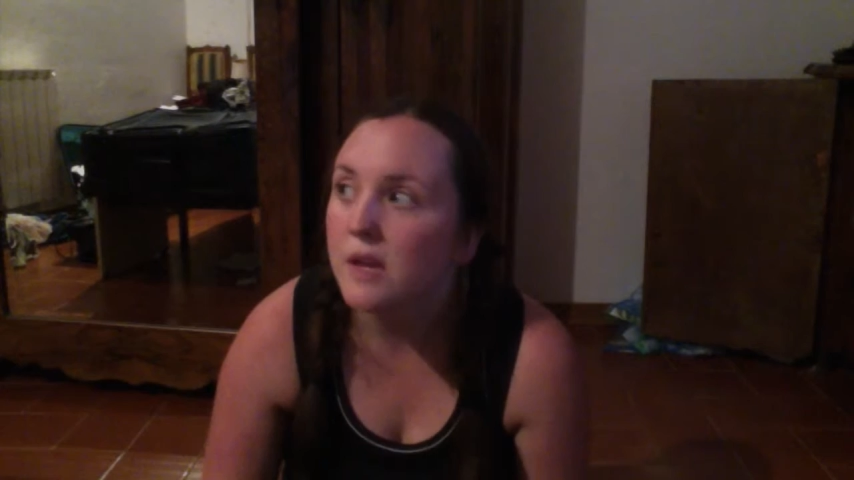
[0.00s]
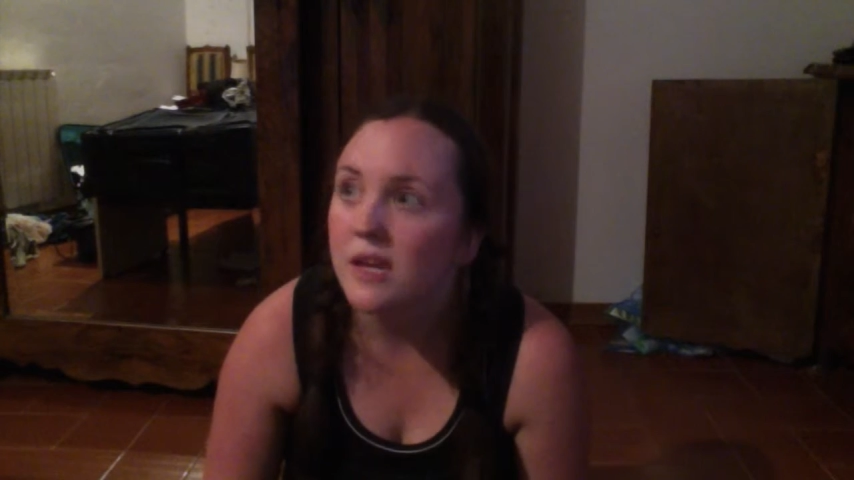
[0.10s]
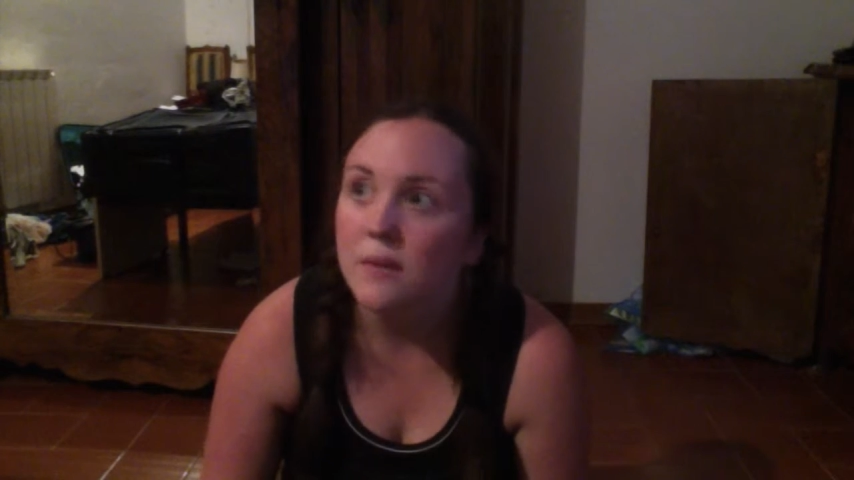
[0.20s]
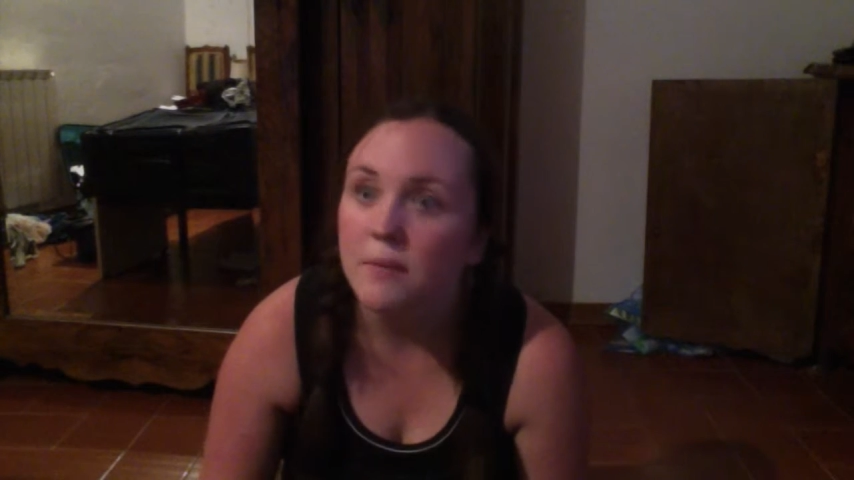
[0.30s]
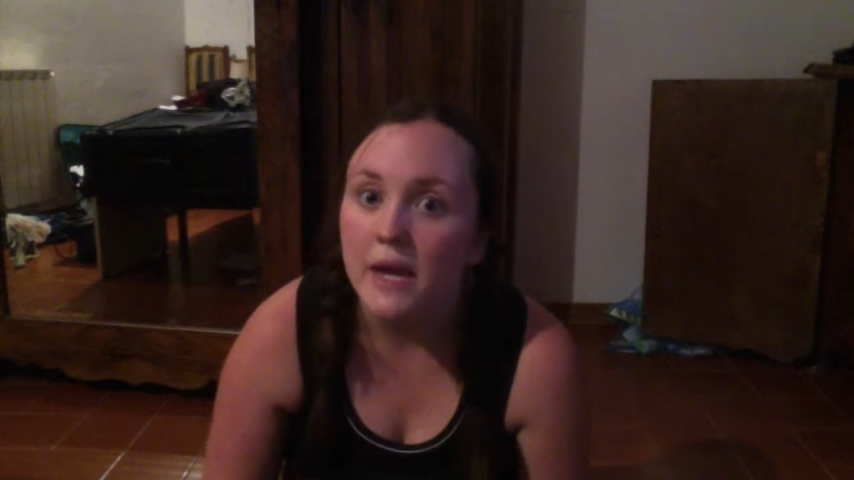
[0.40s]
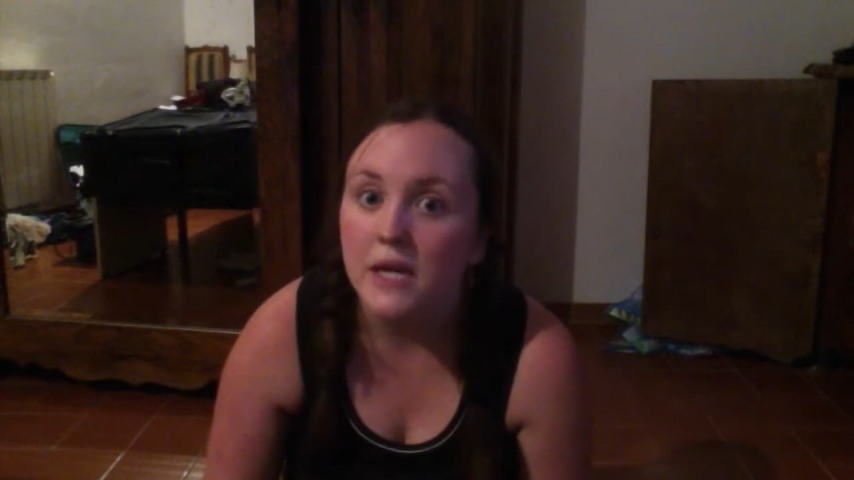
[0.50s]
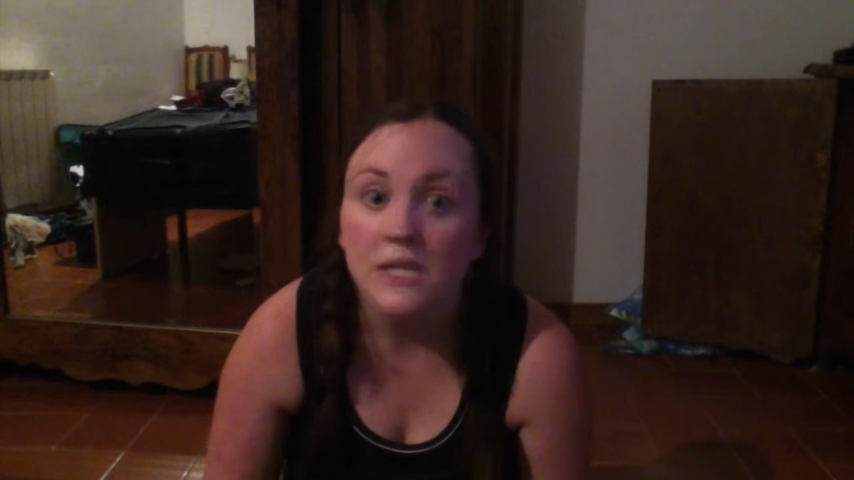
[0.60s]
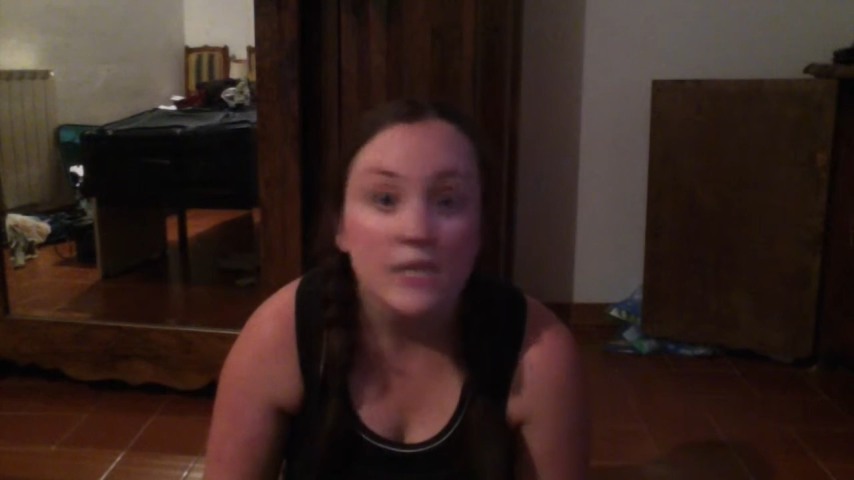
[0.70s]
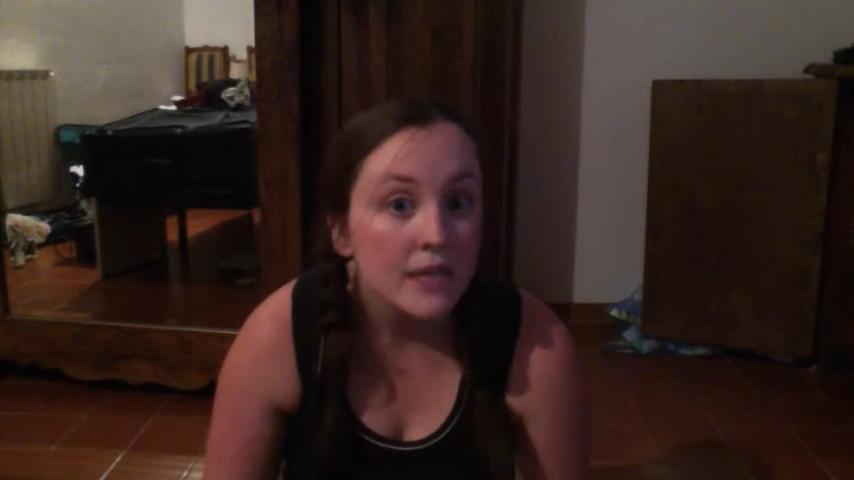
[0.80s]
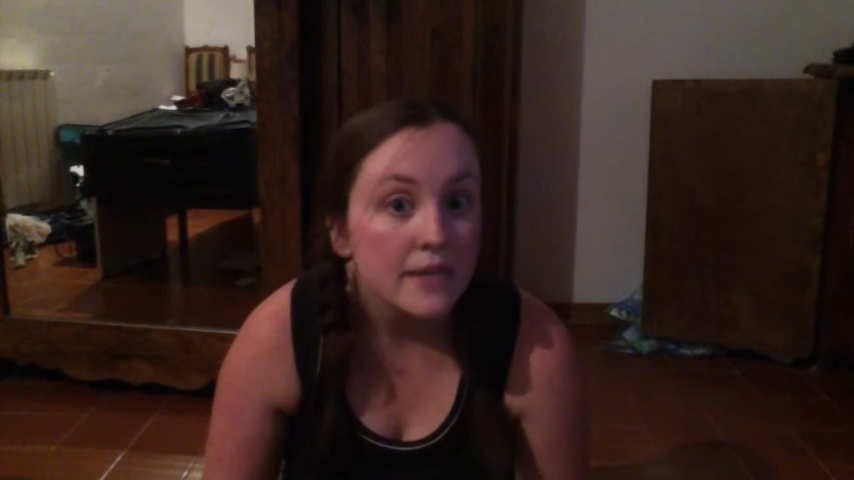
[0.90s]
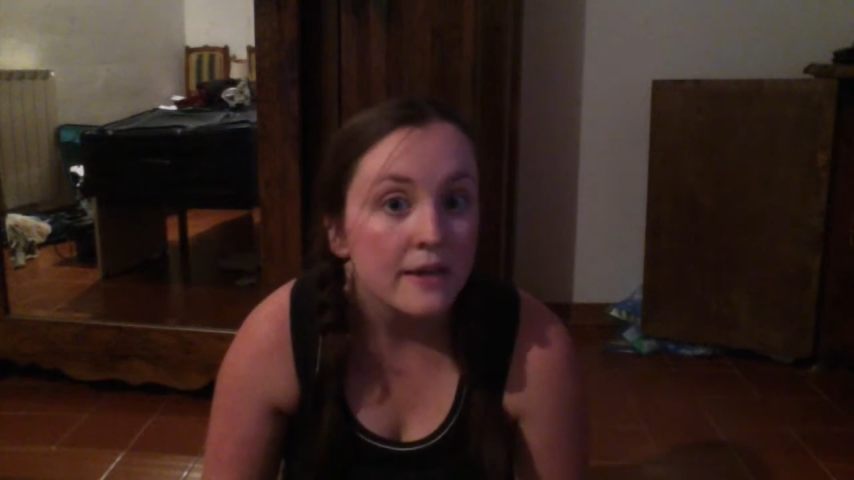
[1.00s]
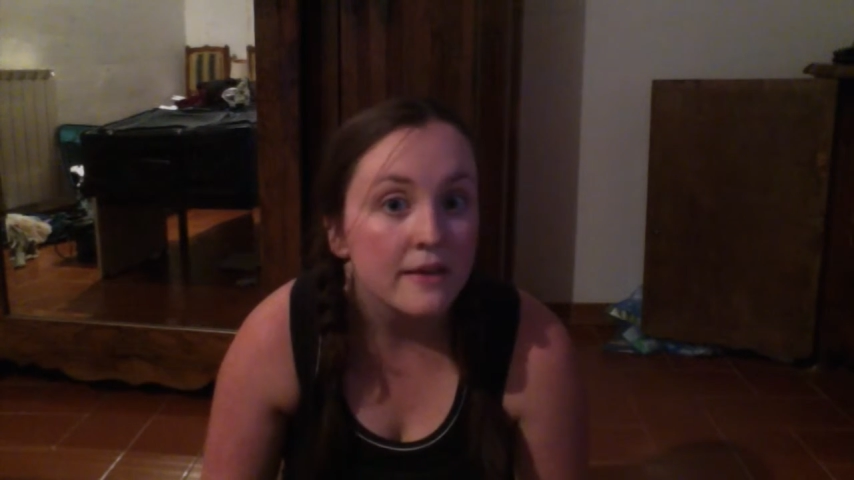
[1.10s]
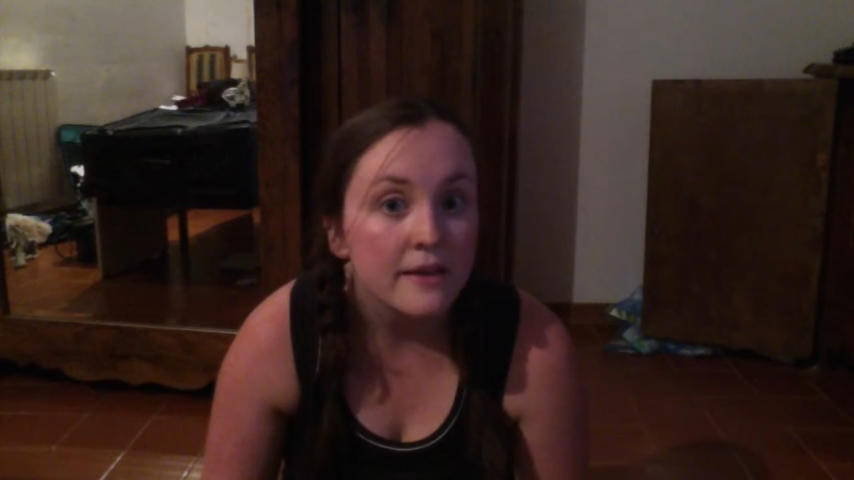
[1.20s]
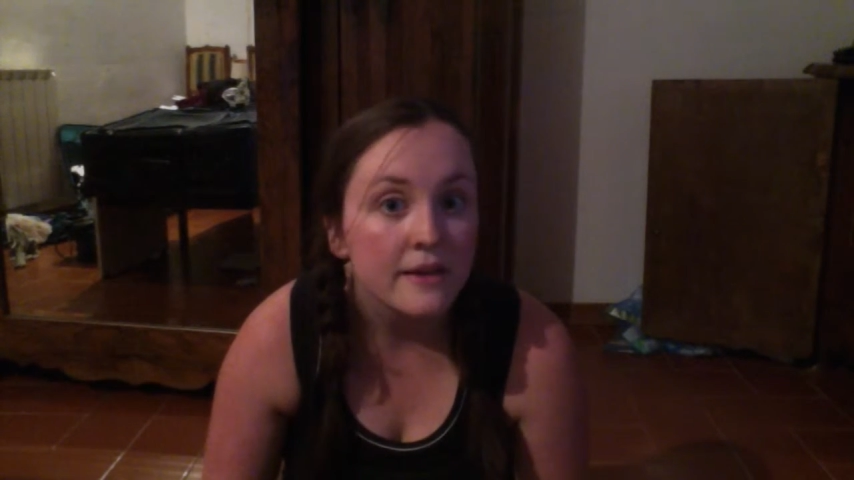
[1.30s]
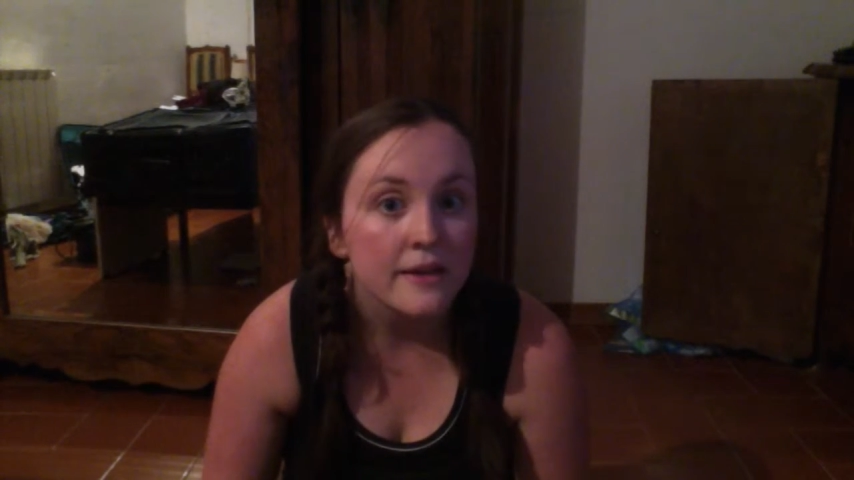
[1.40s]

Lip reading: getting back tonight, I think.